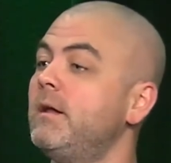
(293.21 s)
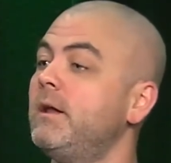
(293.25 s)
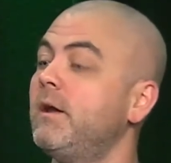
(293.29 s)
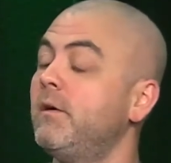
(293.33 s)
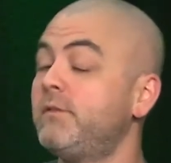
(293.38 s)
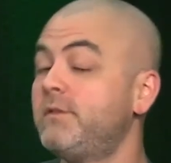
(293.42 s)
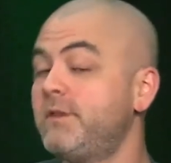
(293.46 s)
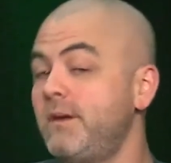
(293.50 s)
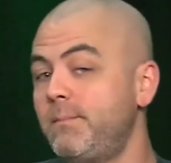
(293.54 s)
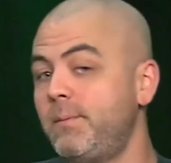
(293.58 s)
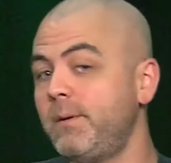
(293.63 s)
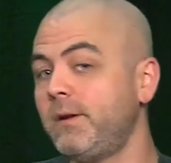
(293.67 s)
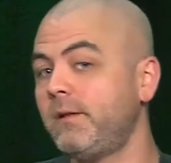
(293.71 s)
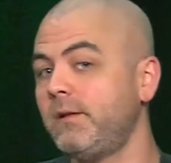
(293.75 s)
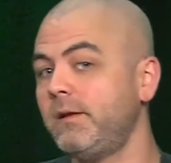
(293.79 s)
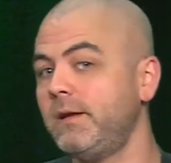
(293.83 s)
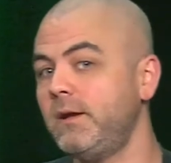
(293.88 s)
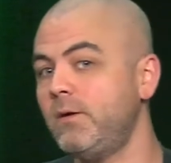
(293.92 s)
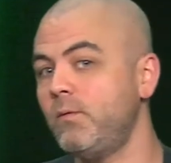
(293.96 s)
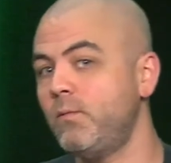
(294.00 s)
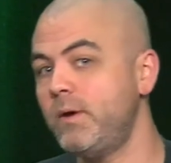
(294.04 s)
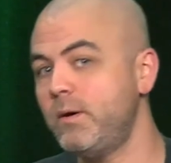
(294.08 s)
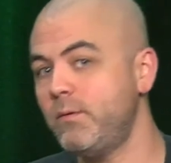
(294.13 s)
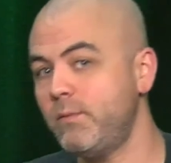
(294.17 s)

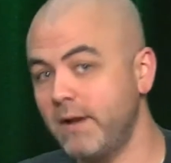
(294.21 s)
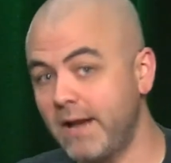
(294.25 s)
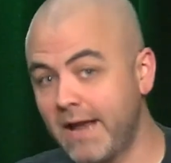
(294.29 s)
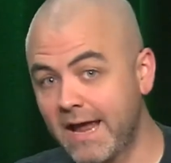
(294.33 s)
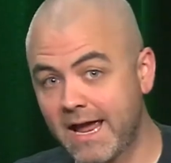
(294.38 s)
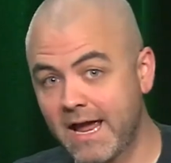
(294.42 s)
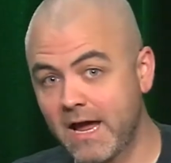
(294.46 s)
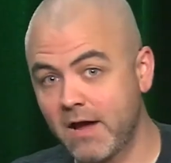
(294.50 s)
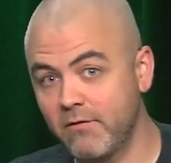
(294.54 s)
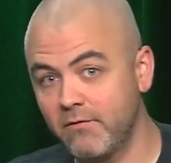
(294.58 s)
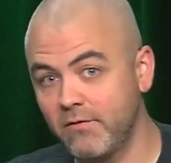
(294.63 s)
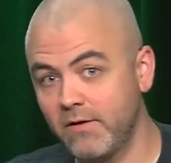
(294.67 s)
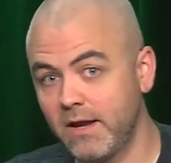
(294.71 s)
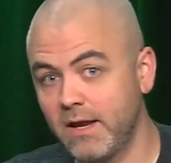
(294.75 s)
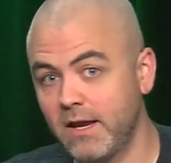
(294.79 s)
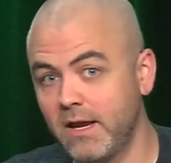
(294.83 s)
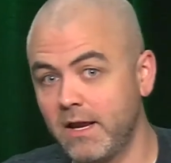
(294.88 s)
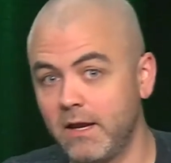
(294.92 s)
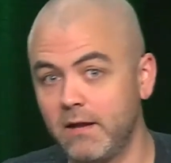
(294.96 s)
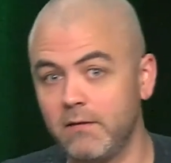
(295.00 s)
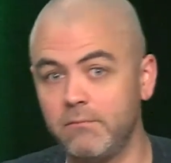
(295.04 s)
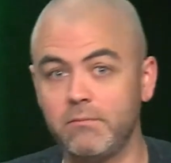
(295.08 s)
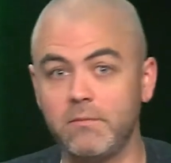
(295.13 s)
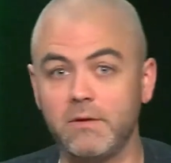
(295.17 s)
typically we would have
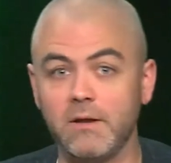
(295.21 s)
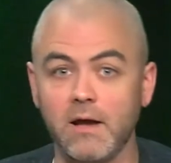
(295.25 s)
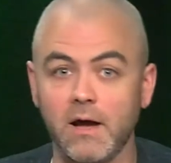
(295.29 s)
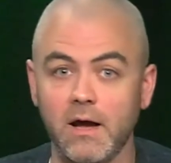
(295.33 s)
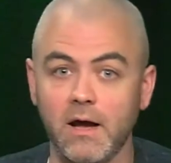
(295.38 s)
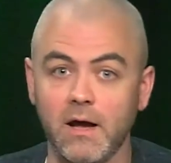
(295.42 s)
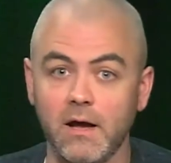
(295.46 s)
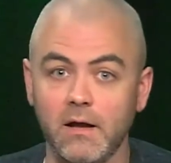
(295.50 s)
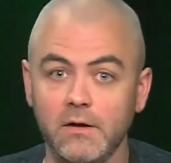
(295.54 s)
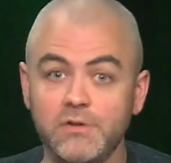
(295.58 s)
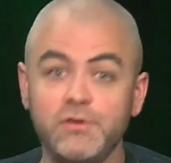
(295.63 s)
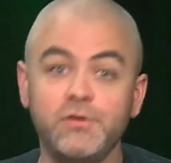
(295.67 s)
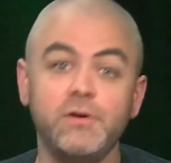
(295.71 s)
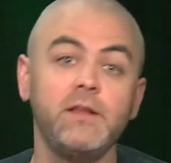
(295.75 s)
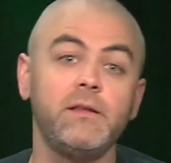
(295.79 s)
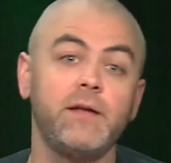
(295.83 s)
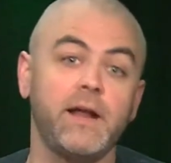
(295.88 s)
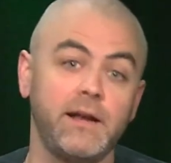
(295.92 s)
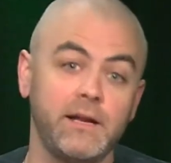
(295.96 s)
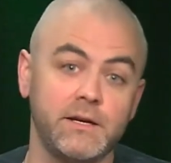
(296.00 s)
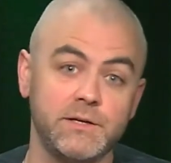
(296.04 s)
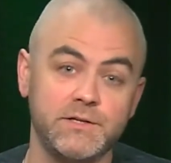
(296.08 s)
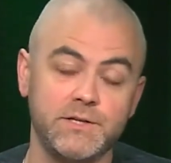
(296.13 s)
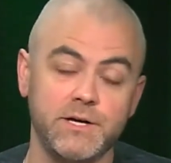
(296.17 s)
a tree
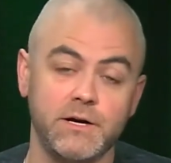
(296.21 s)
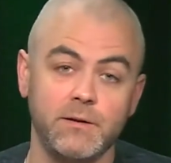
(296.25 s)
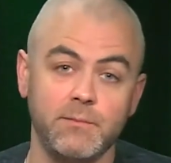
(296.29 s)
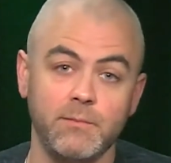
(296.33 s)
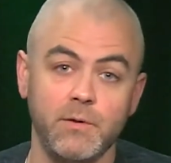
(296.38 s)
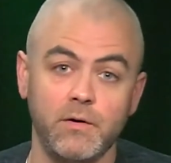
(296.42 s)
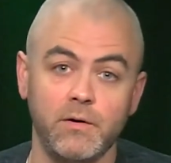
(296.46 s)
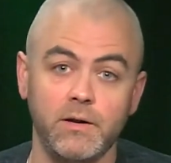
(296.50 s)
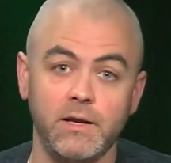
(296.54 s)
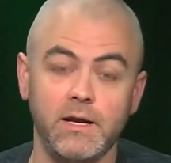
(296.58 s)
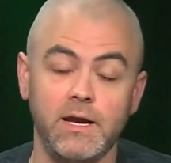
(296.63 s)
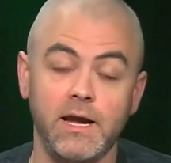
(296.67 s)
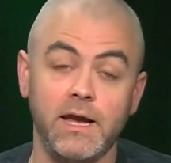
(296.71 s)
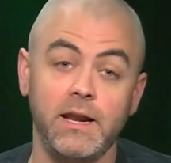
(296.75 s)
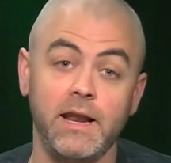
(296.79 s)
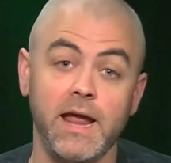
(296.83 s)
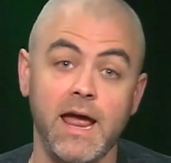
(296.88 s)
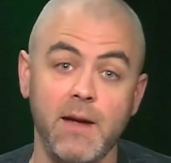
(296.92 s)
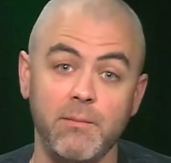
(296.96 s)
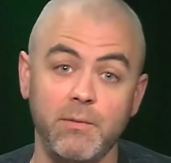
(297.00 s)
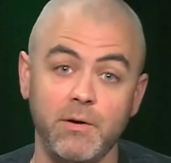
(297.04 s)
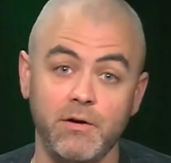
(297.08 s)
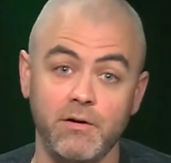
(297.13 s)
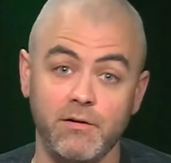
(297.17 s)
lighting ceremony at
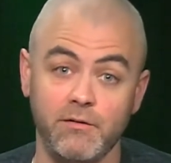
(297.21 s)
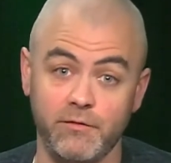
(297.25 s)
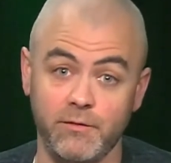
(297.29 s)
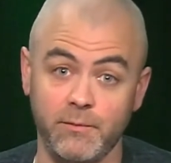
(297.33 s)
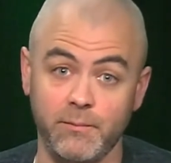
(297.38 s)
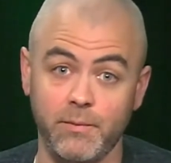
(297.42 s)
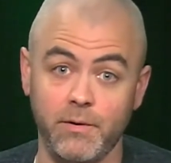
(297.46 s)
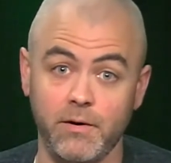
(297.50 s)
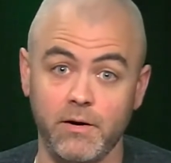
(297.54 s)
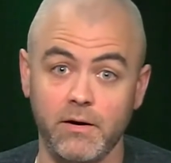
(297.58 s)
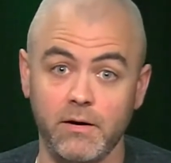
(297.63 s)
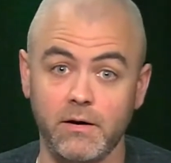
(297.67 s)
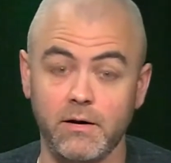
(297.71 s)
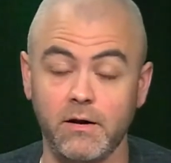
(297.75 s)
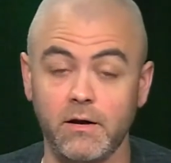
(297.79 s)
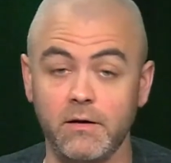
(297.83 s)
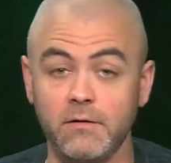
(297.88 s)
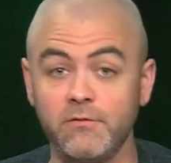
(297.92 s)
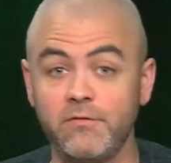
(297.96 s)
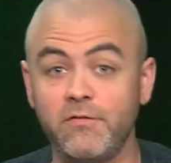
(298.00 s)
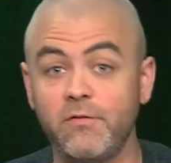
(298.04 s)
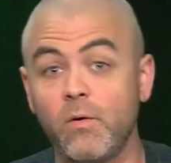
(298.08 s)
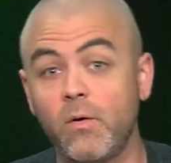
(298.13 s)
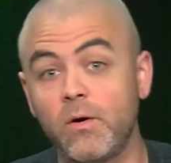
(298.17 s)
Abbey Griffin Park.
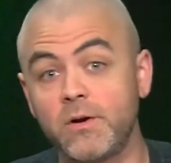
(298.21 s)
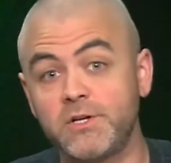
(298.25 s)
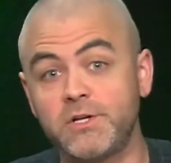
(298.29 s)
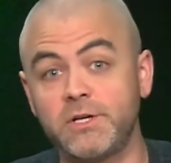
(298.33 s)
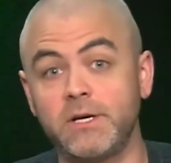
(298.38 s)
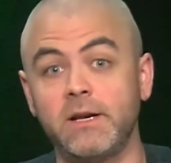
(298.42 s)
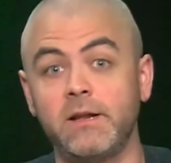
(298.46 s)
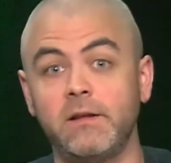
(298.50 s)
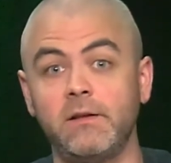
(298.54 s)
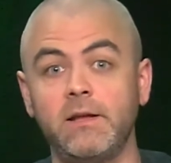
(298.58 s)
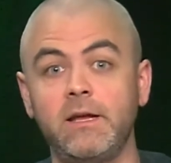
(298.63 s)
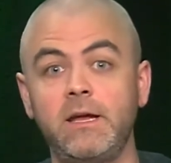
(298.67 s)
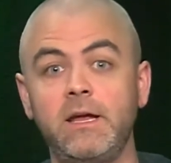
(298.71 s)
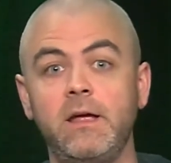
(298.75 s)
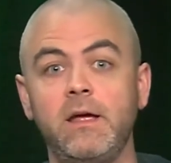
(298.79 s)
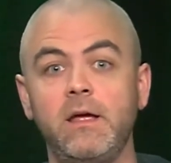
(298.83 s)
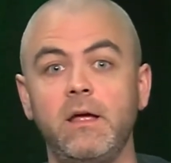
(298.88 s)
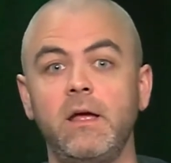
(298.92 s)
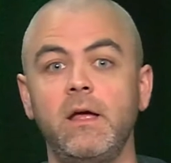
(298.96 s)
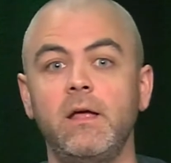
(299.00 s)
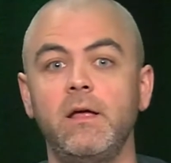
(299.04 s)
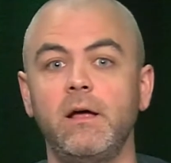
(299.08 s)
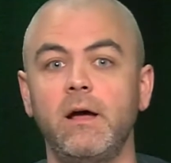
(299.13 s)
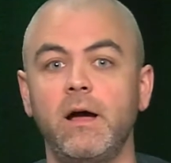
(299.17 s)
Unfortunately,
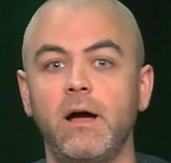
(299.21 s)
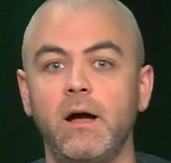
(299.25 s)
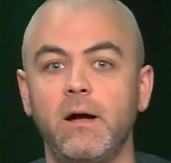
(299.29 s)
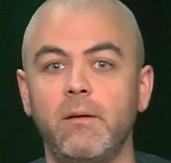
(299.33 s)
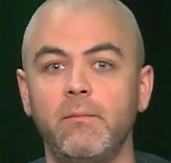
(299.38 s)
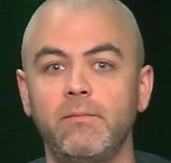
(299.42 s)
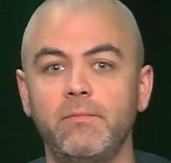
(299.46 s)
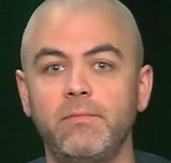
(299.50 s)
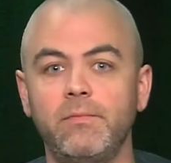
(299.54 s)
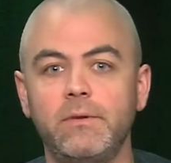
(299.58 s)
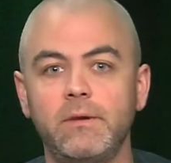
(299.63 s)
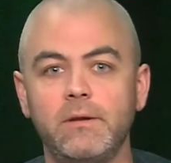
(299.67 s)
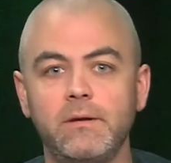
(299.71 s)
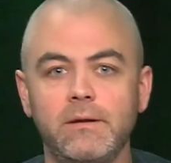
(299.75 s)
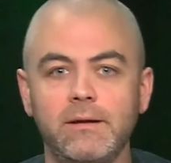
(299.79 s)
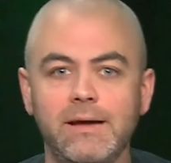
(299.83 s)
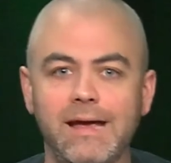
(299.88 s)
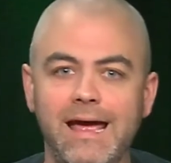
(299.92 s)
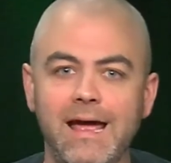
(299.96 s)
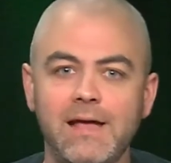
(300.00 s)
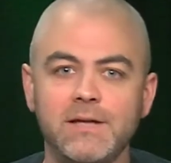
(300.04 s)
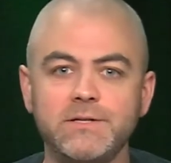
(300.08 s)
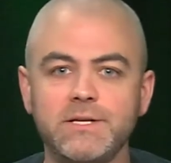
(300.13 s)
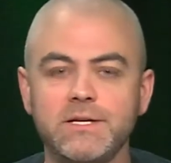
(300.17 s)

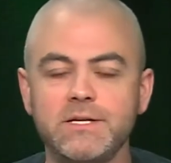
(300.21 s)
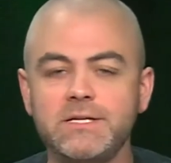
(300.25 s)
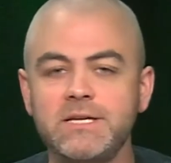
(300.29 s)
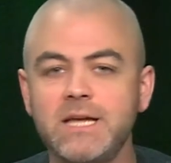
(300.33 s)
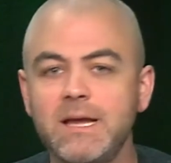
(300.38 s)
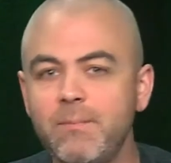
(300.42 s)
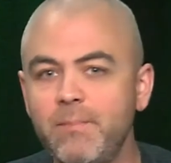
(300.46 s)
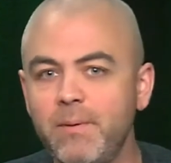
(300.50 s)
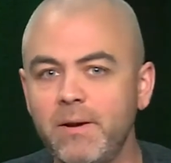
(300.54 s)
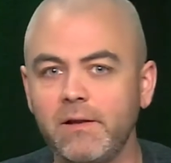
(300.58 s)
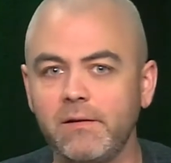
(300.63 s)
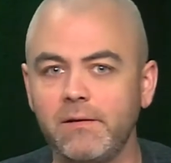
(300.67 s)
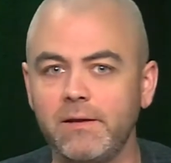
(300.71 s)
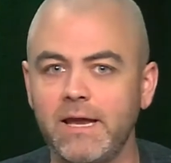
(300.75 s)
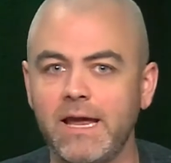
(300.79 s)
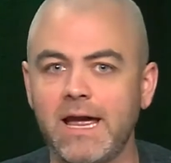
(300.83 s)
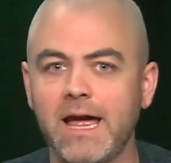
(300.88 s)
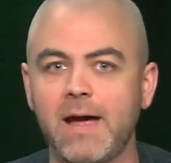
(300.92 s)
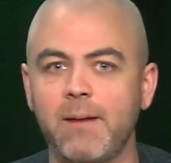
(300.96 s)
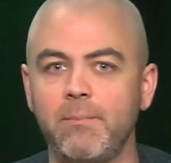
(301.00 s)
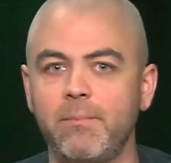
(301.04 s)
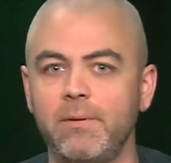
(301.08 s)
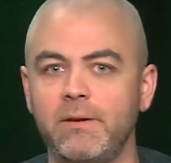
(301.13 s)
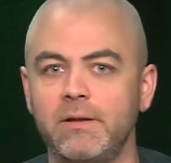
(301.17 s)
as it typically
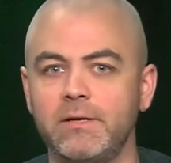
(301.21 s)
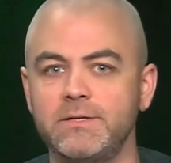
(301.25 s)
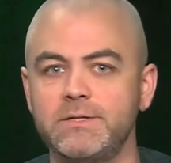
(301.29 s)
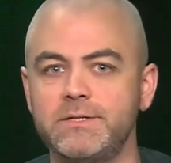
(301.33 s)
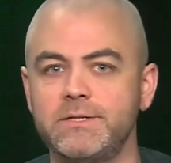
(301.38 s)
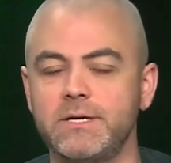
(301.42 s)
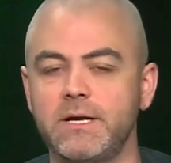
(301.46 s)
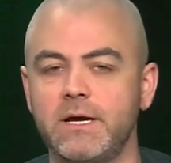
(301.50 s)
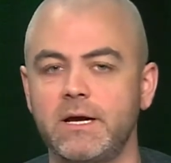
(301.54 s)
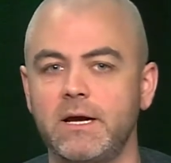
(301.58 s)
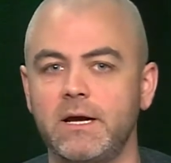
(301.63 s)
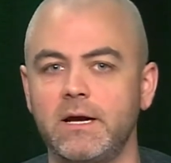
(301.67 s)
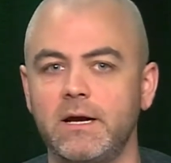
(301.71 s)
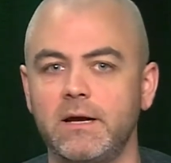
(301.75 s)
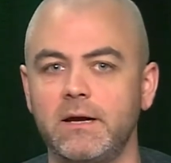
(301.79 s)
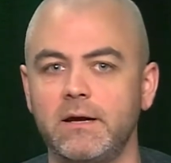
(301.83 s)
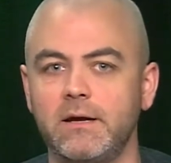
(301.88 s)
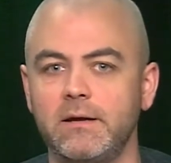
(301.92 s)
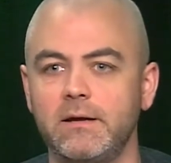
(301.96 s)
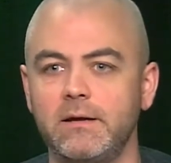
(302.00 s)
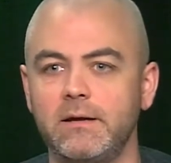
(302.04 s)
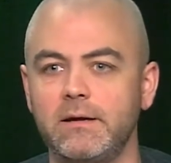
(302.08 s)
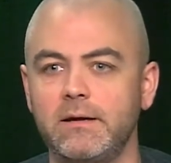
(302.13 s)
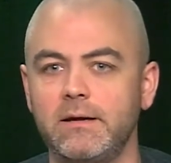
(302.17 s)
happens,
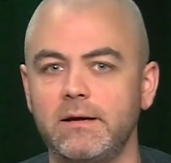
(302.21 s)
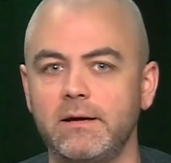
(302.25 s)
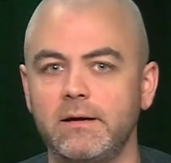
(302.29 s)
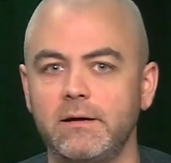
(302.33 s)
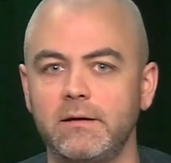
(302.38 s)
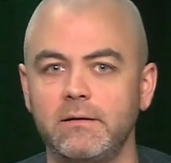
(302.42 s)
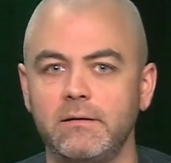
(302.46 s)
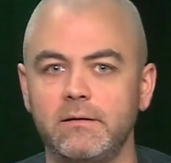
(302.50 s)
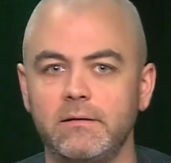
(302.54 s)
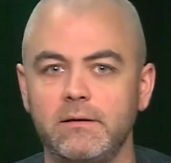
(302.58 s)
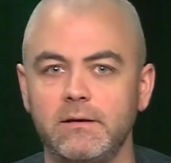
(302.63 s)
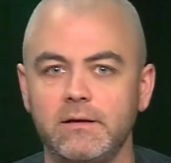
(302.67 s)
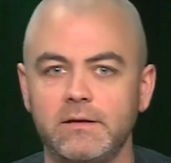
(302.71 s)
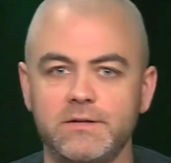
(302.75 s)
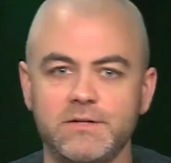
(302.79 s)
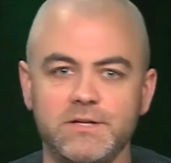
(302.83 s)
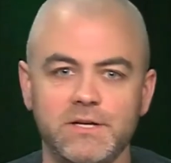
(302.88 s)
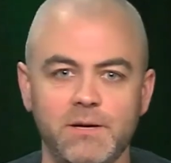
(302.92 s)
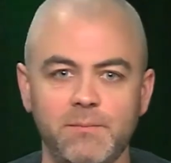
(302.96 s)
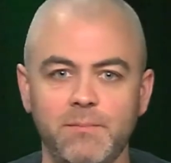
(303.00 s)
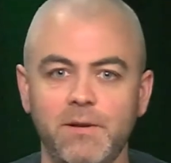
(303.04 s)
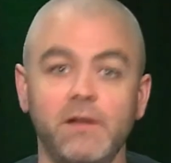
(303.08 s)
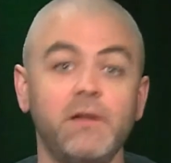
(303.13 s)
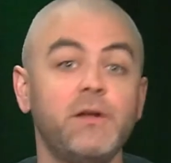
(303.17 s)
it's
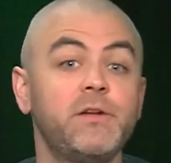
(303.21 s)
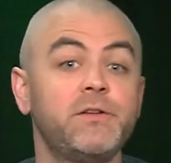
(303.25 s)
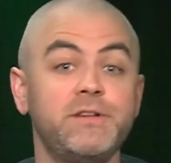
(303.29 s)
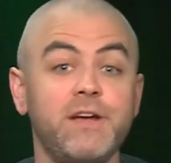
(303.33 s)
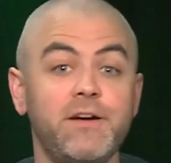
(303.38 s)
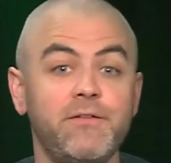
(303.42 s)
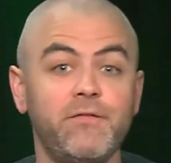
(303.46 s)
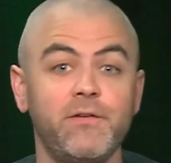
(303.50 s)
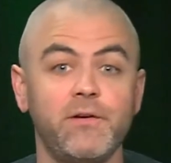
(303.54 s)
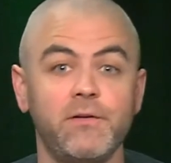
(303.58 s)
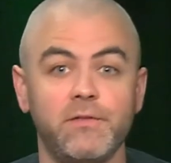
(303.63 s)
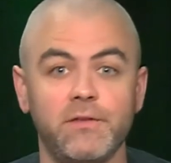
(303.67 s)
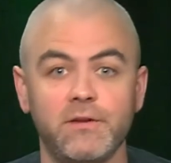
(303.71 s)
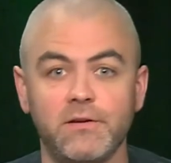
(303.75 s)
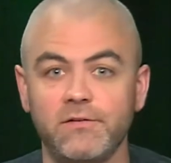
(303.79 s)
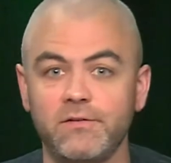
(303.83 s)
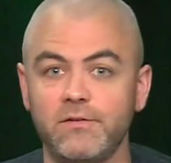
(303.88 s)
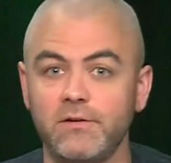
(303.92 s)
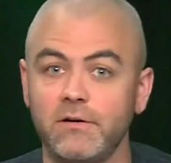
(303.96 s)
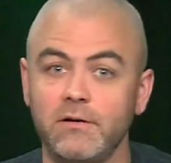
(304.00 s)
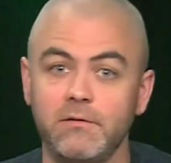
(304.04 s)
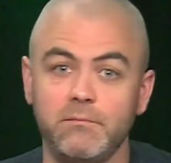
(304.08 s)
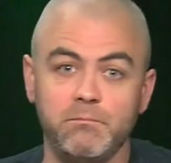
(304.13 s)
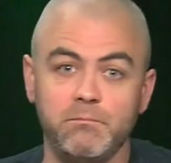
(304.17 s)
going to be a little different this year,